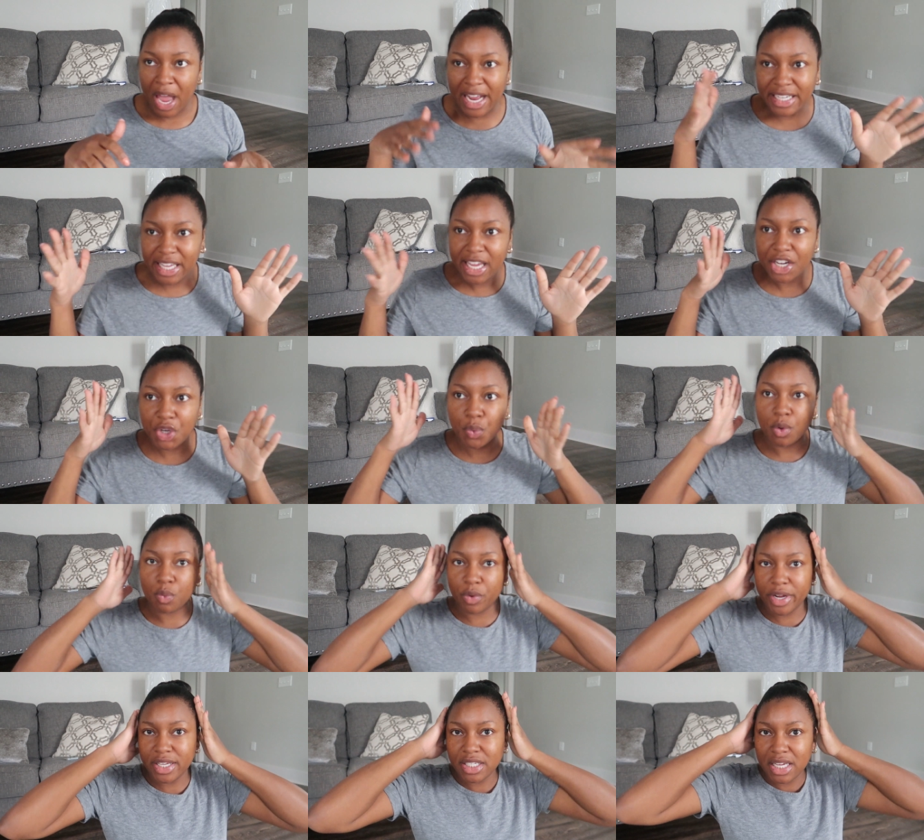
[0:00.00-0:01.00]
I did do a
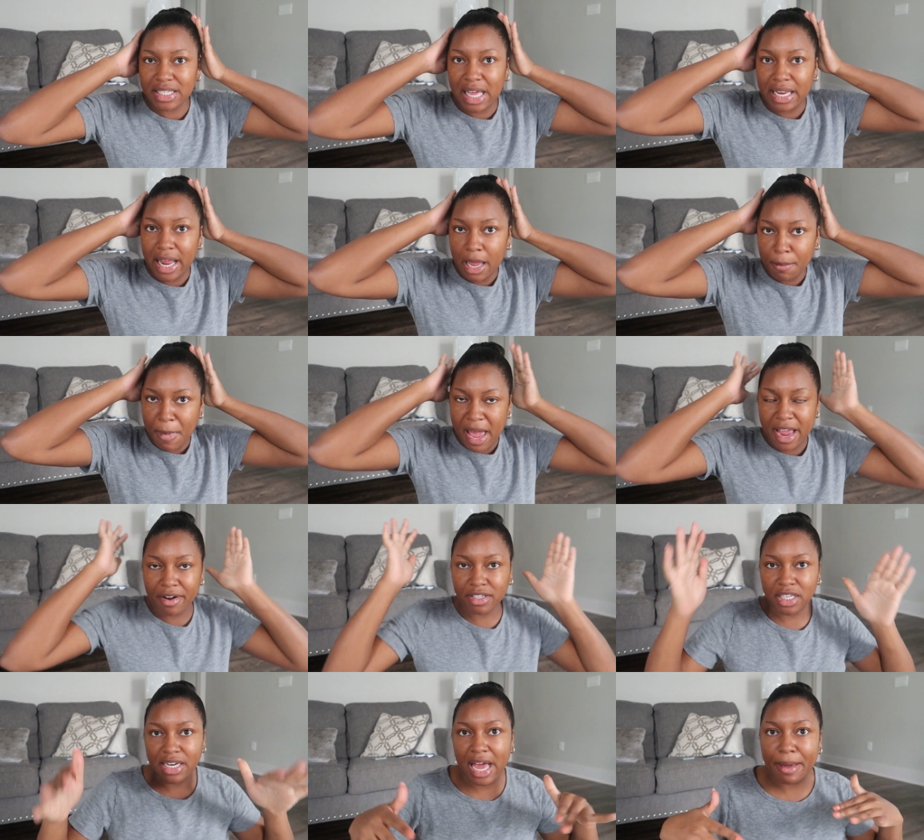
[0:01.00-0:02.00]
rinse because I like my
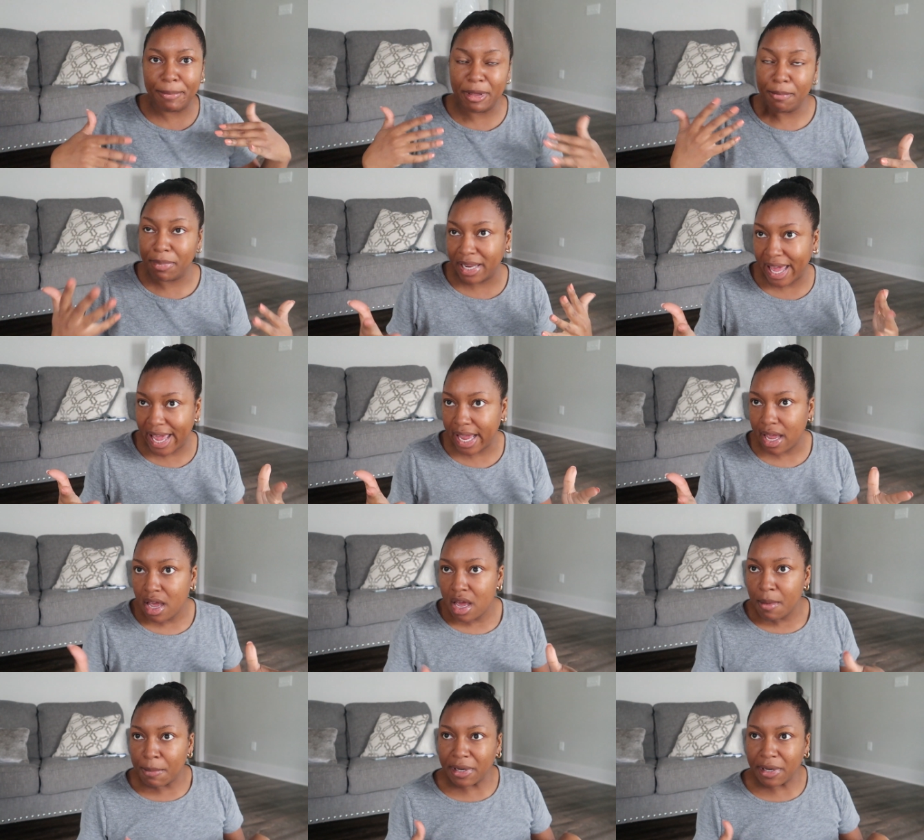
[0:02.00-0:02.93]
hair to not be black